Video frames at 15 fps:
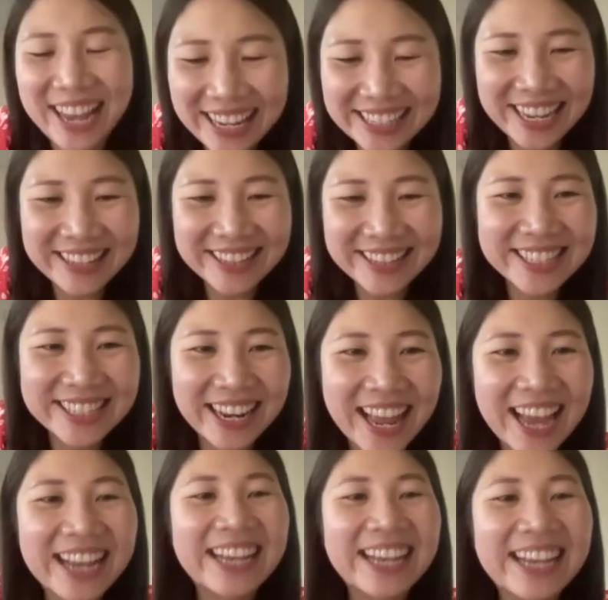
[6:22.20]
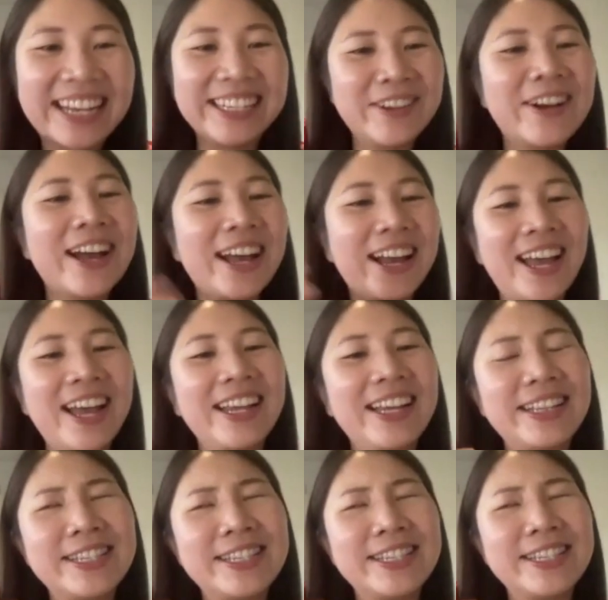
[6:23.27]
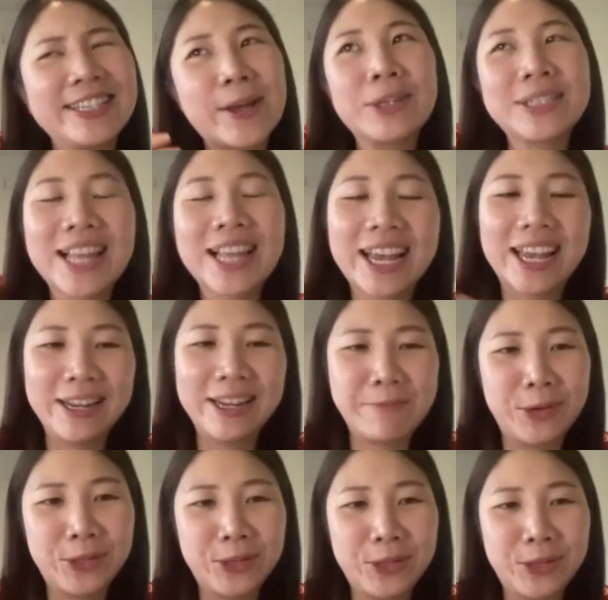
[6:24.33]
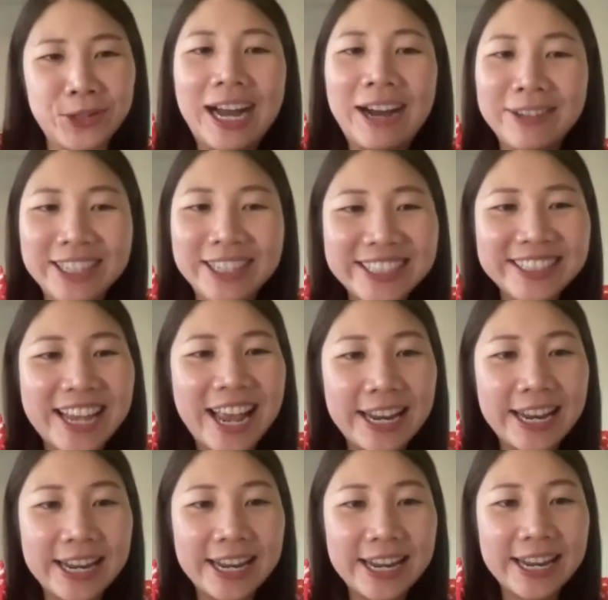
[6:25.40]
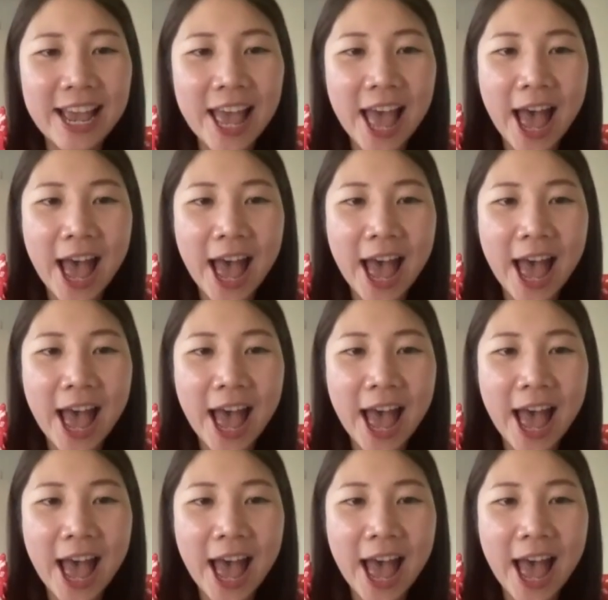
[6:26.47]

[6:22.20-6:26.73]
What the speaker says: And that's like a, you know, like it's almost like an emotional outlet. And